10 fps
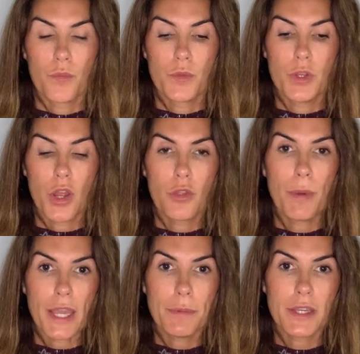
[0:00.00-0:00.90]
you know, the
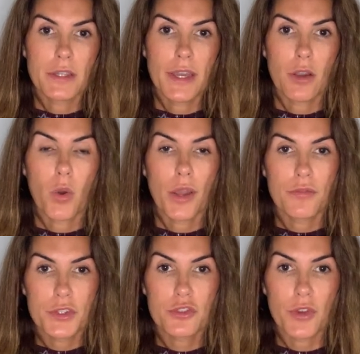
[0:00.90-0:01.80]
baby can get quite
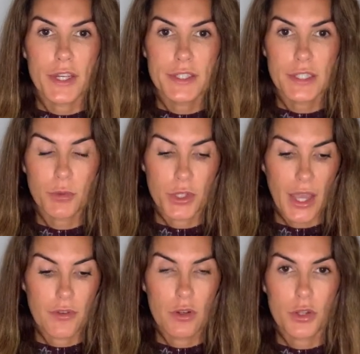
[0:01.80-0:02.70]
frustrated when you
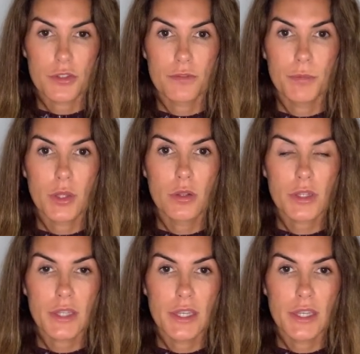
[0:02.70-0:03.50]
have a lot of milk.